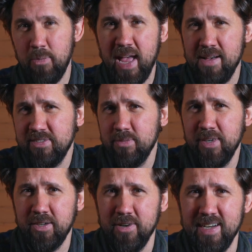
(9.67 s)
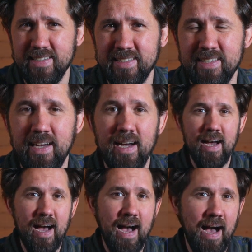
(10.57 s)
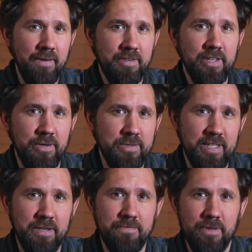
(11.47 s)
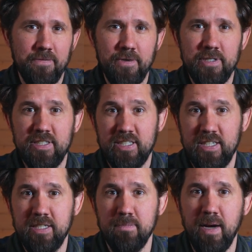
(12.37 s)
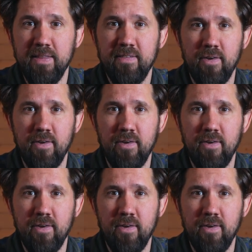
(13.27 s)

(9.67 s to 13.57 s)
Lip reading: we have some regrets. After using it for the first 6 months